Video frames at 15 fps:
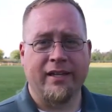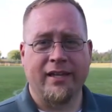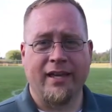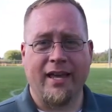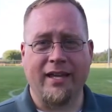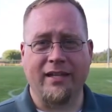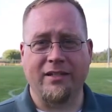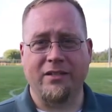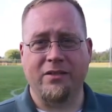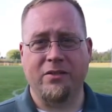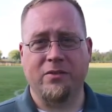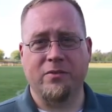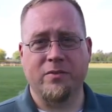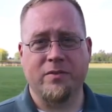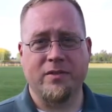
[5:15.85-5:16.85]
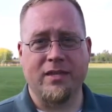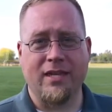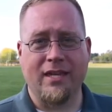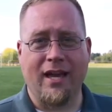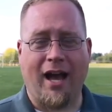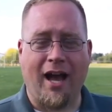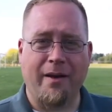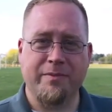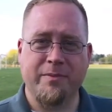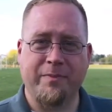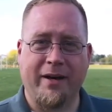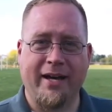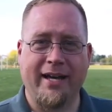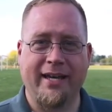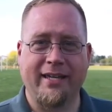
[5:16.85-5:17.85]
and then use the
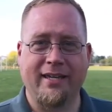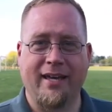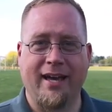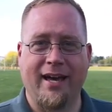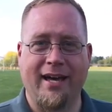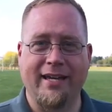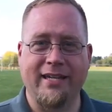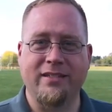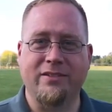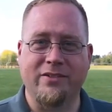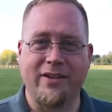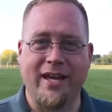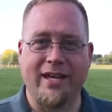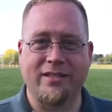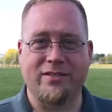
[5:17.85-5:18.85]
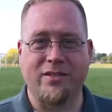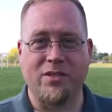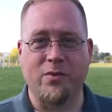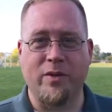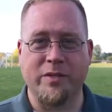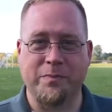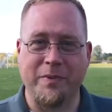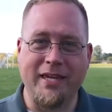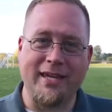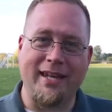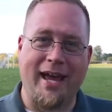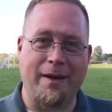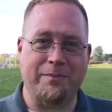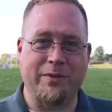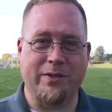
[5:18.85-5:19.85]
OBSBOT Ethernet to USB
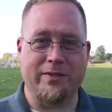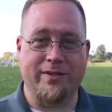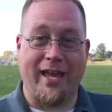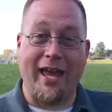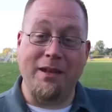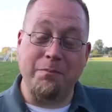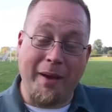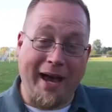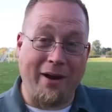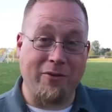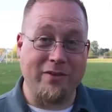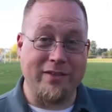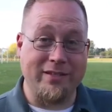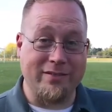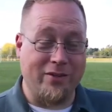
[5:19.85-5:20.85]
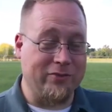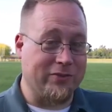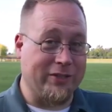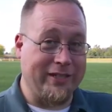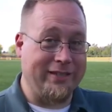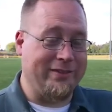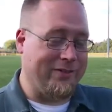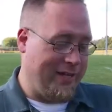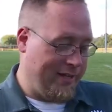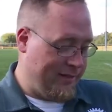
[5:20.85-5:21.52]
adapters and power these over Ethernet.